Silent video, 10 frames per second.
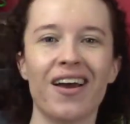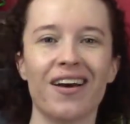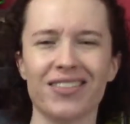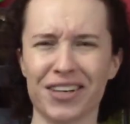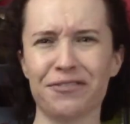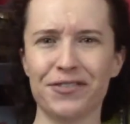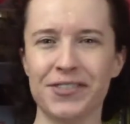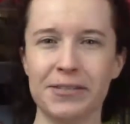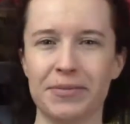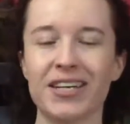like
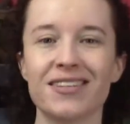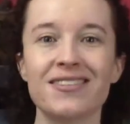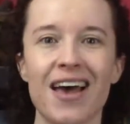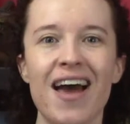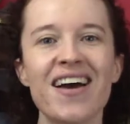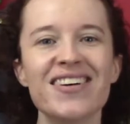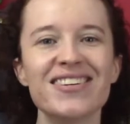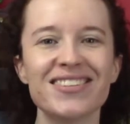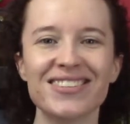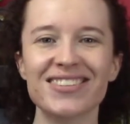15 minutes,
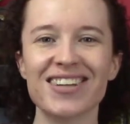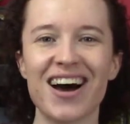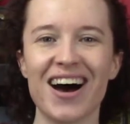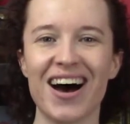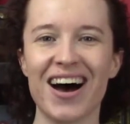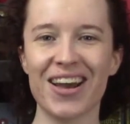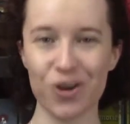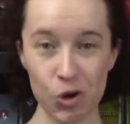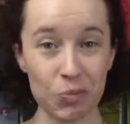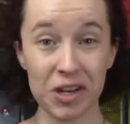and I
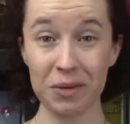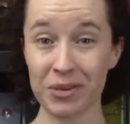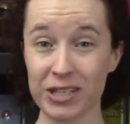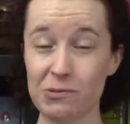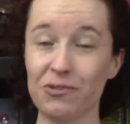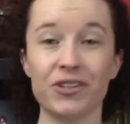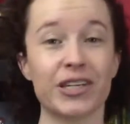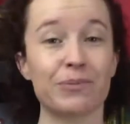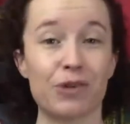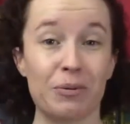hope that it makes me feel
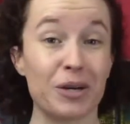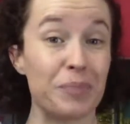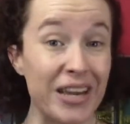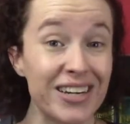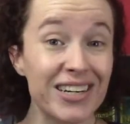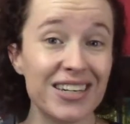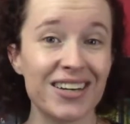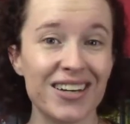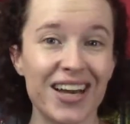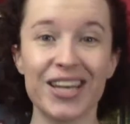like I'm robbing a bank.
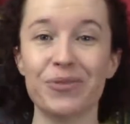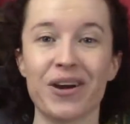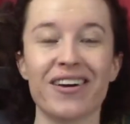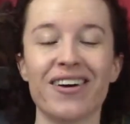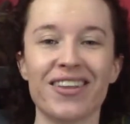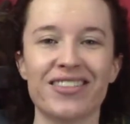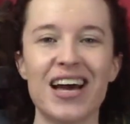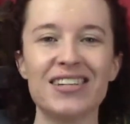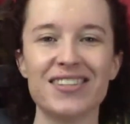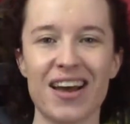Anyway,
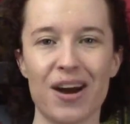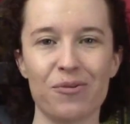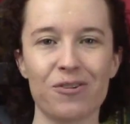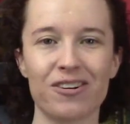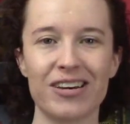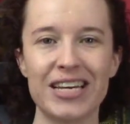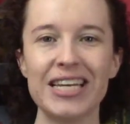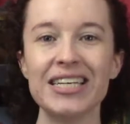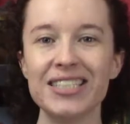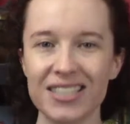that's our
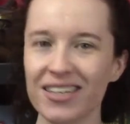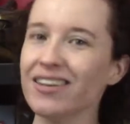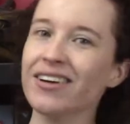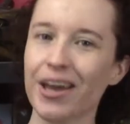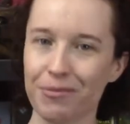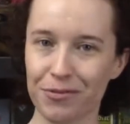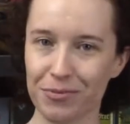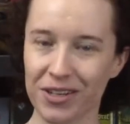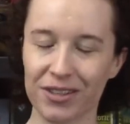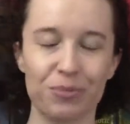indie game of the
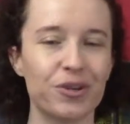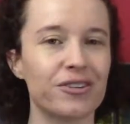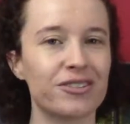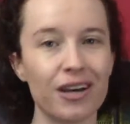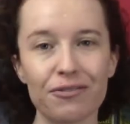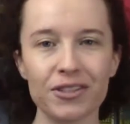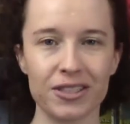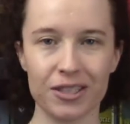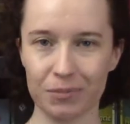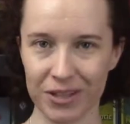month. We are definitely
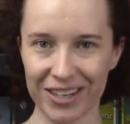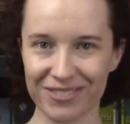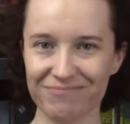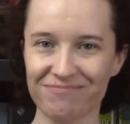going to play it.